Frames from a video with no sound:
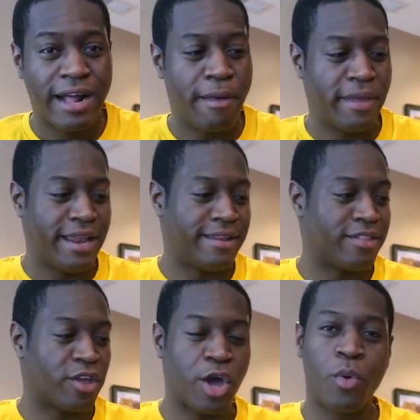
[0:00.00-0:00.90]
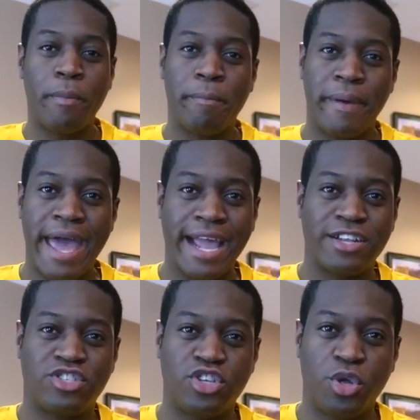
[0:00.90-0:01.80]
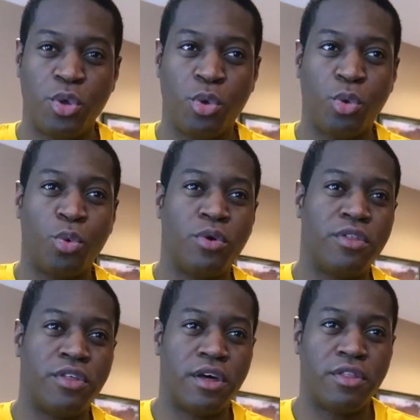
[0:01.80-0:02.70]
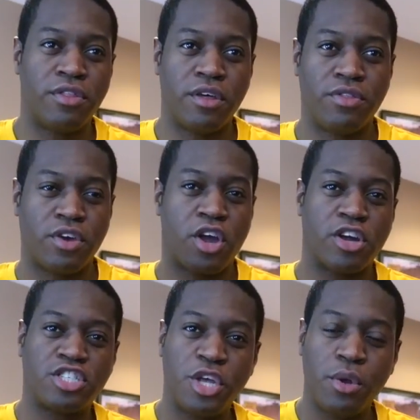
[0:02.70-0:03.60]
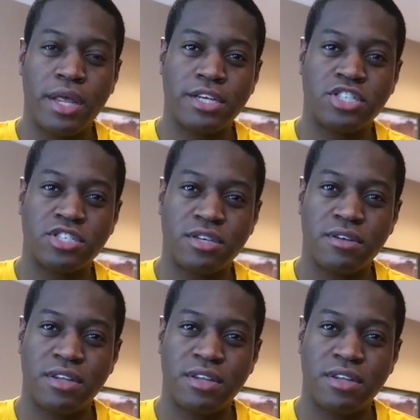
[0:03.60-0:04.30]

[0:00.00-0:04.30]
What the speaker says: I mean, going back to the cartoonish,